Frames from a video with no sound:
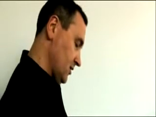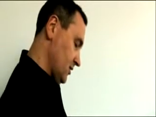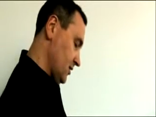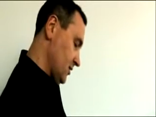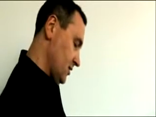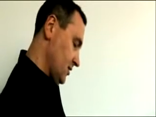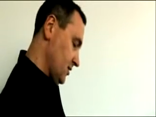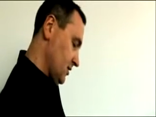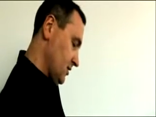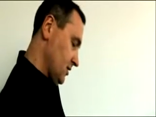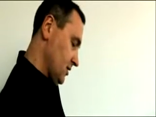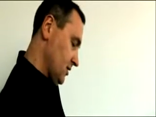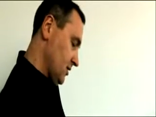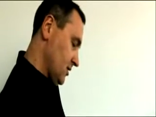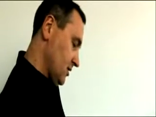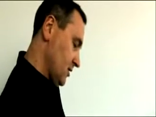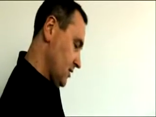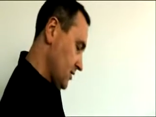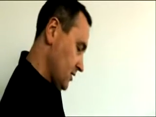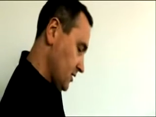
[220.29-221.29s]

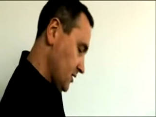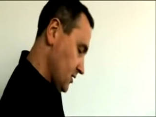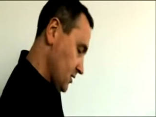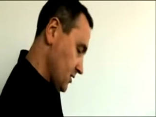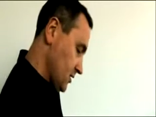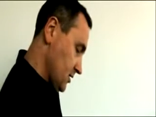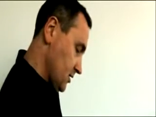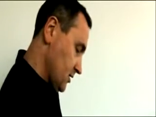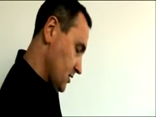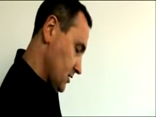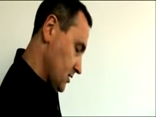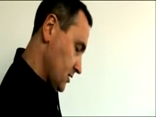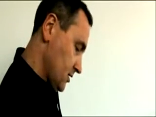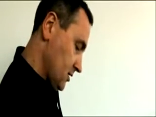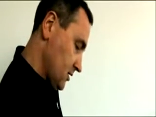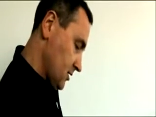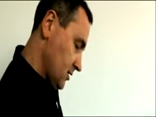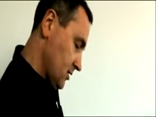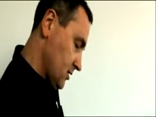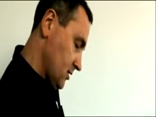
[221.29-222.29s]

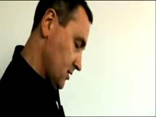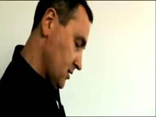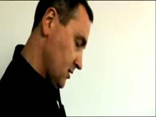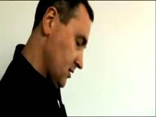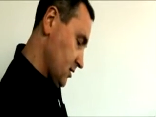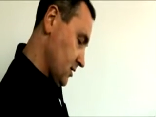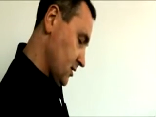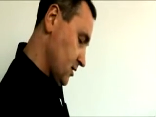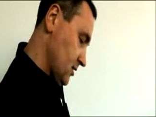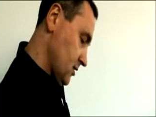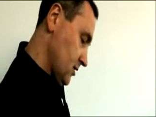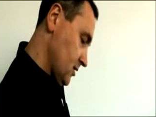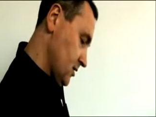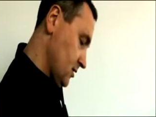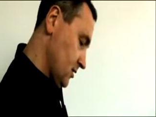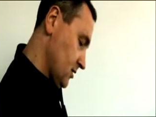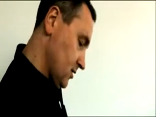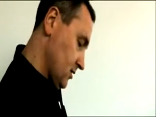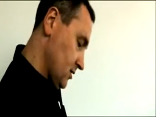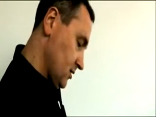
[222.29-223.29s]

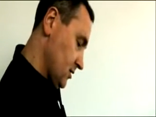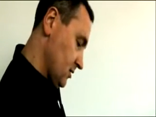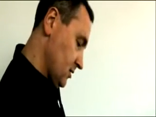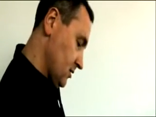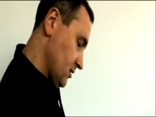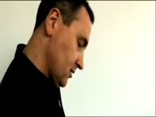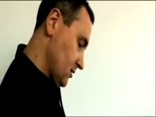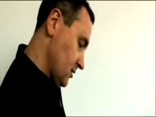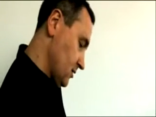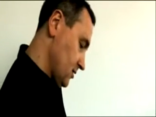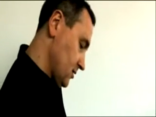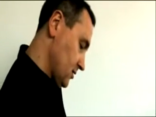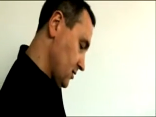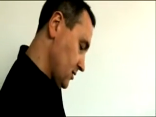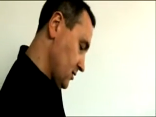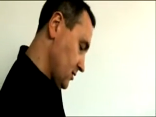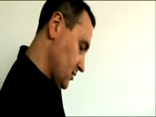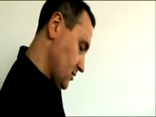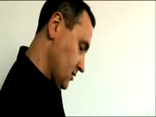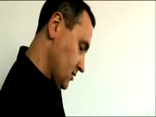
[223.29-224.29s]

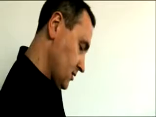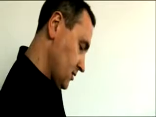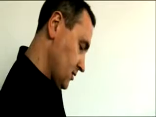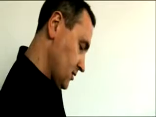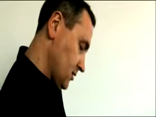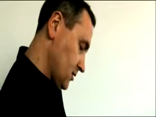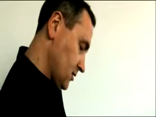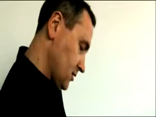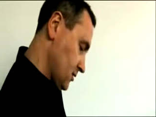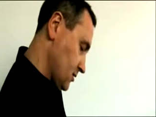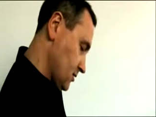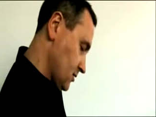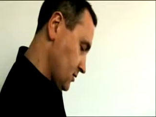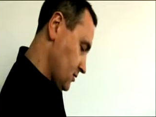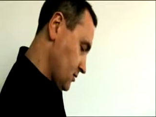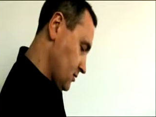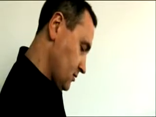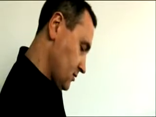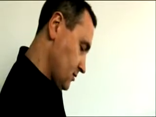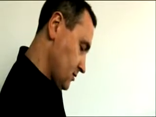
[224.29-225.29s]

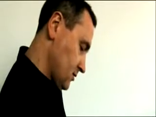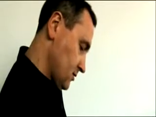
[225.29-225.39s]
No one is speaking in this clip.